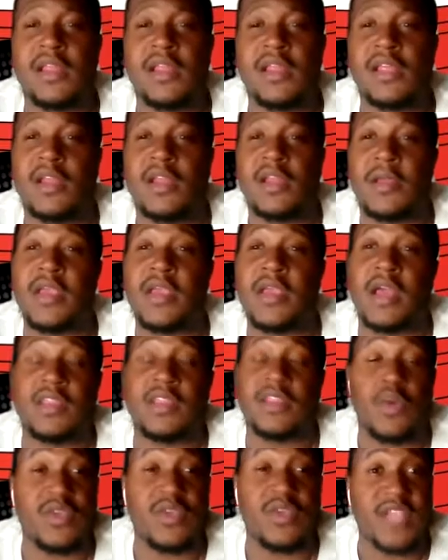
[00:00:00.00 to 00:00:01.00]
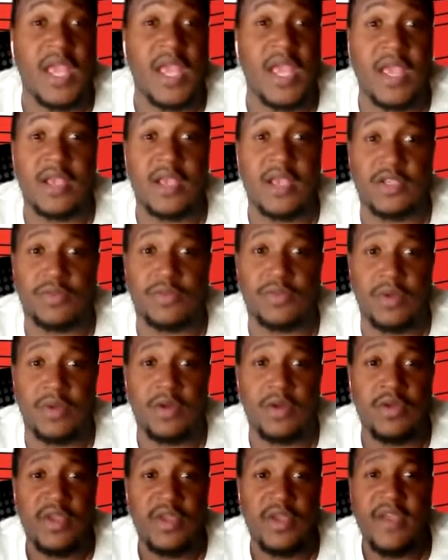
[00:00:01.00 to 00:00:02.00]
clean up. He gotta throw his hands,
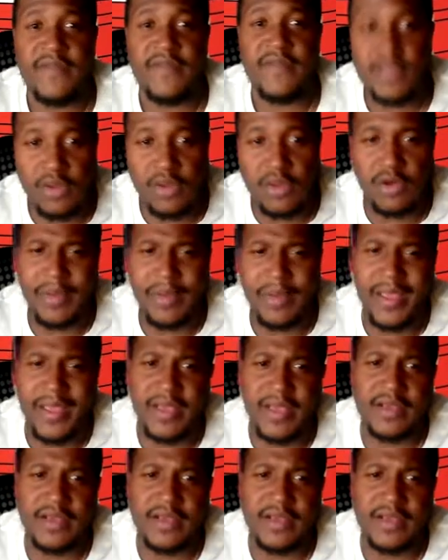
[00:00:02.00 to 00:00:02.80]
bro. If he throw them hands,